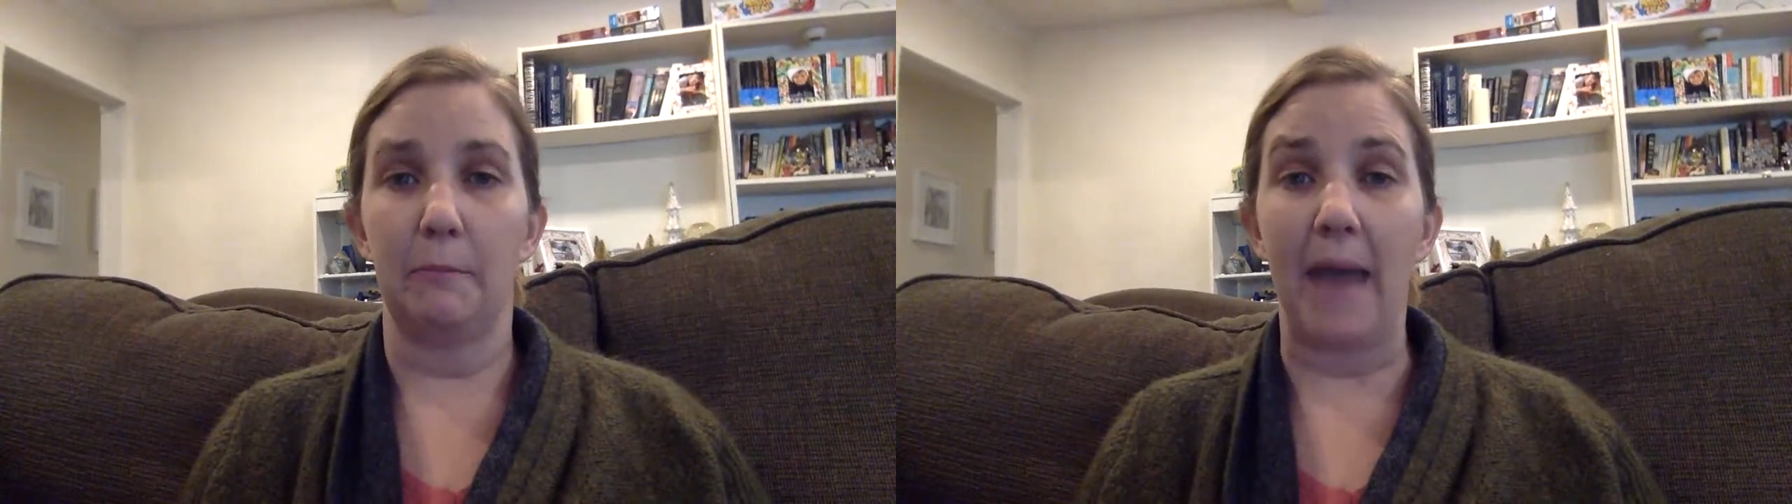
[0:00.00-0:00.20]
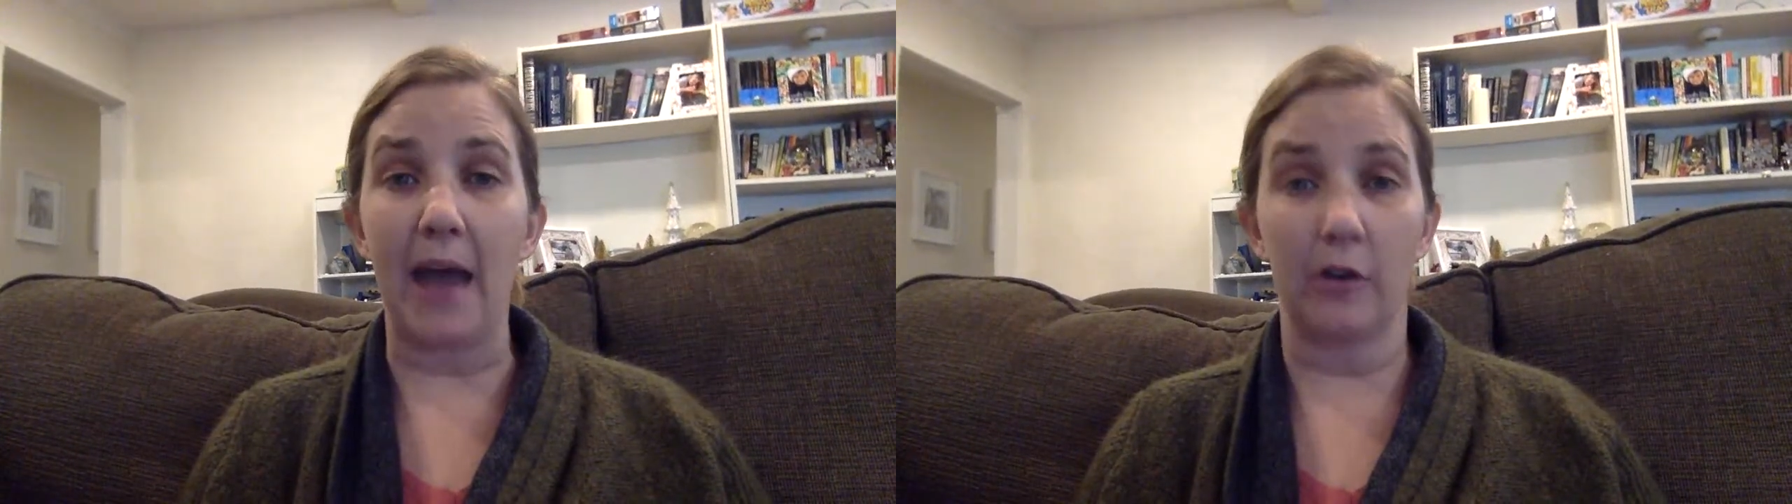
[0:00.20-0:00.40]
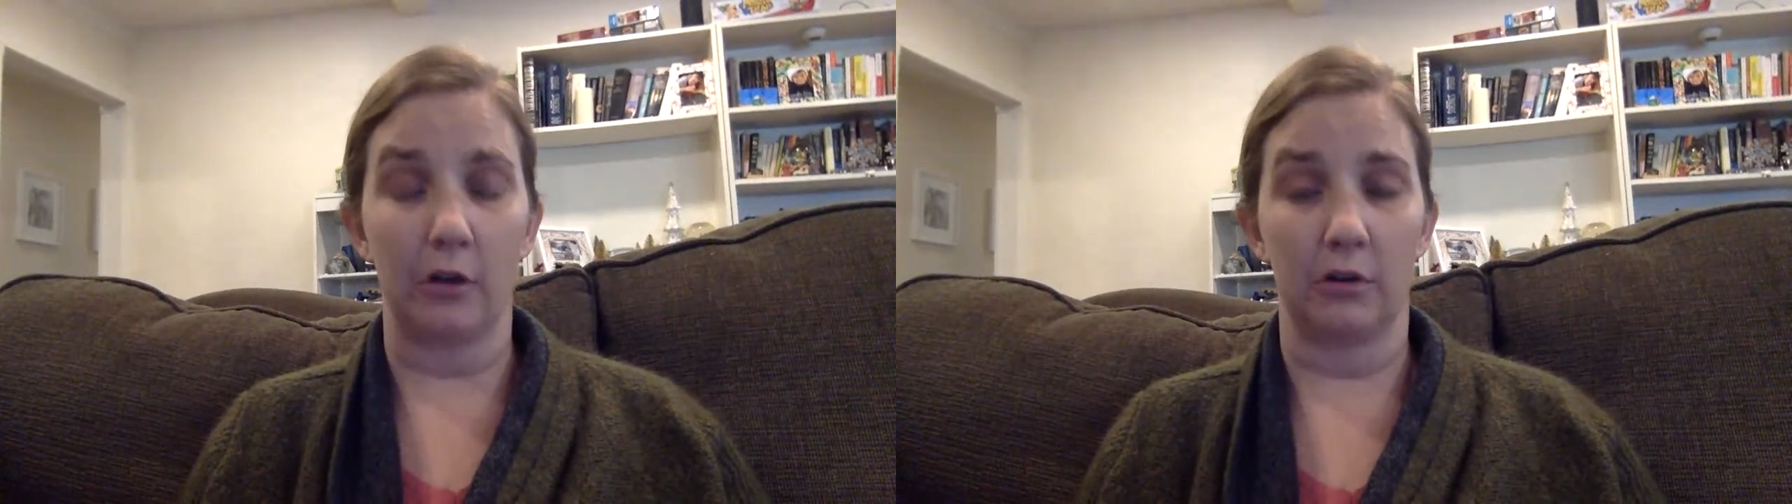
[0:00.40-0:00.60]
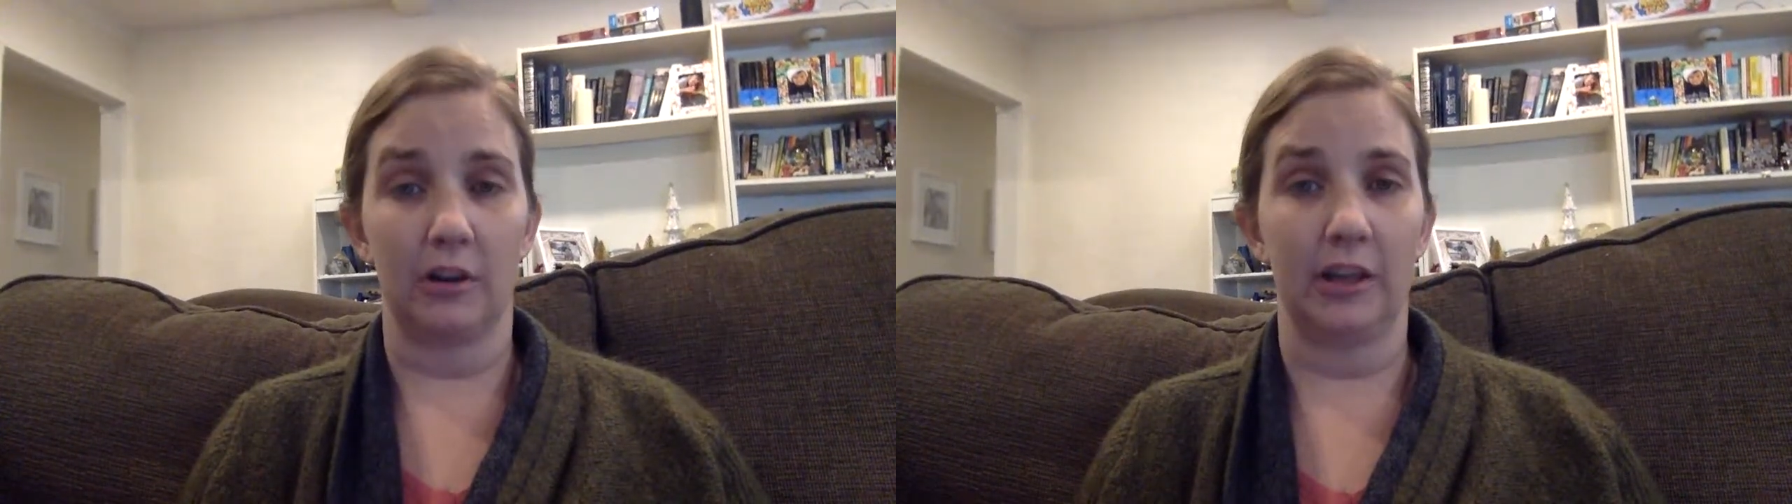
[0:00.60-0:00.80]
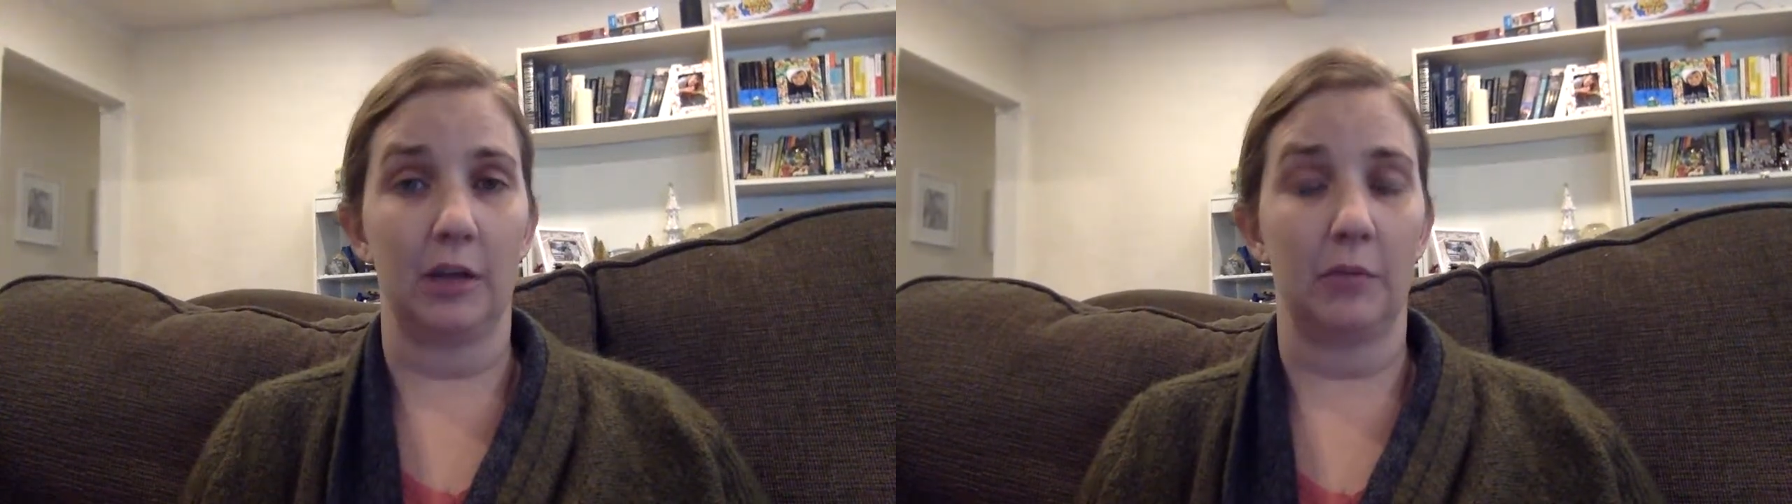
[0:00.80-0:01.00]
background
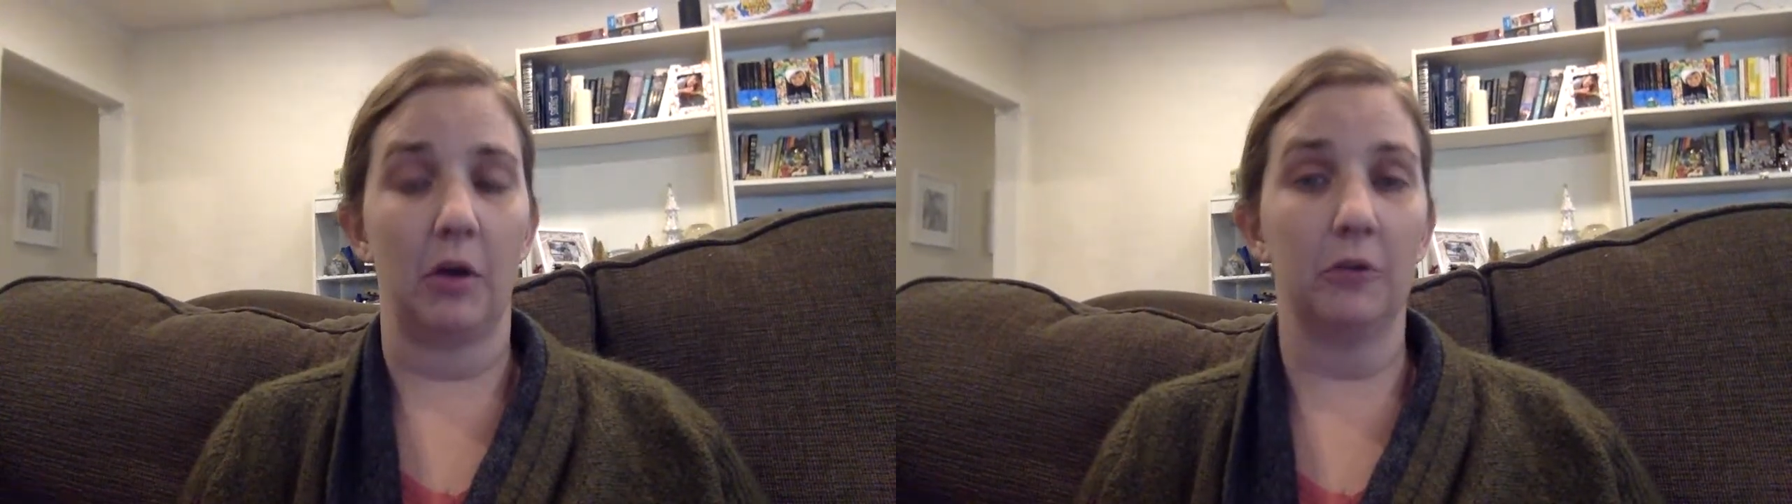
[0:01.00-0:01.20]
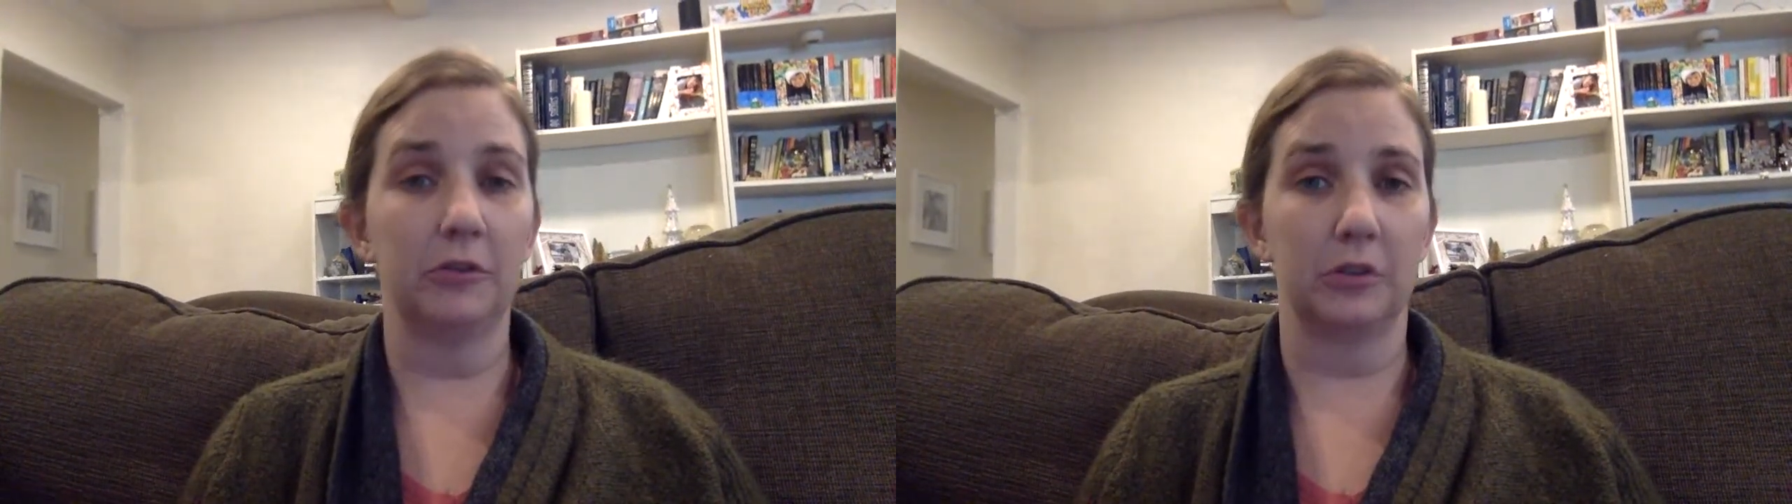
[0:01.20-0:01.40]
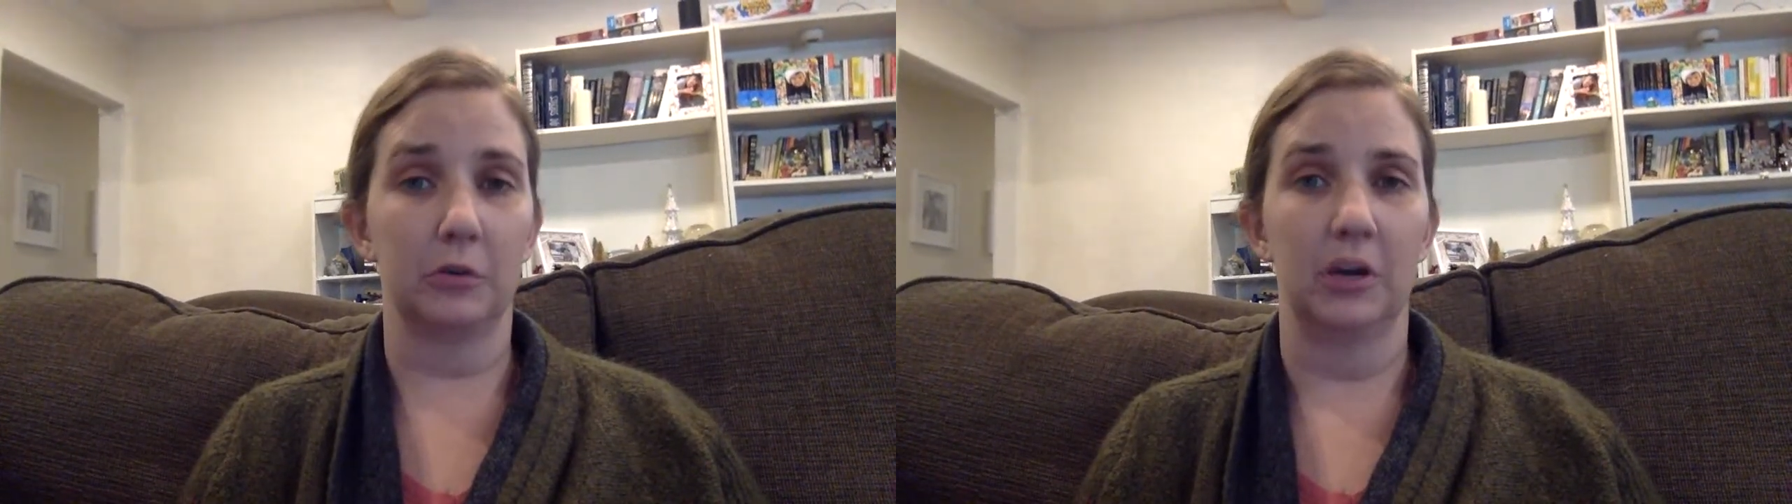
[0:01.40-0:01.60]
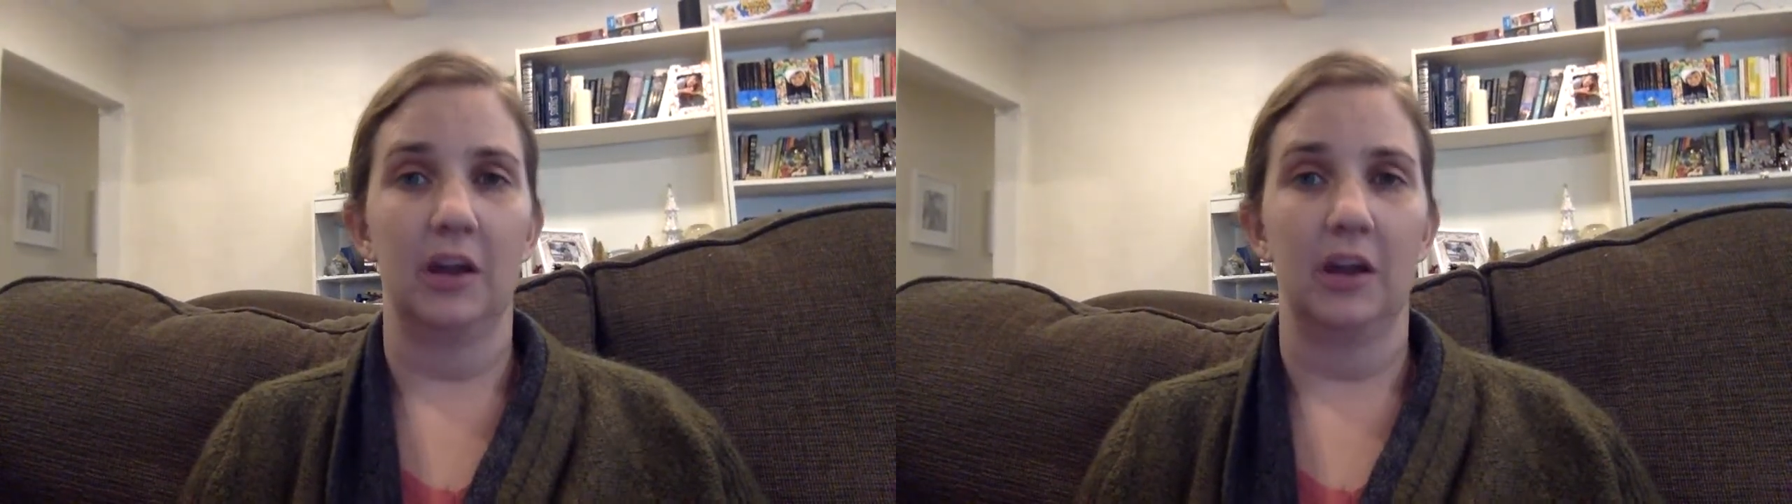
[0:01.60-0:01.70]
cleanup, also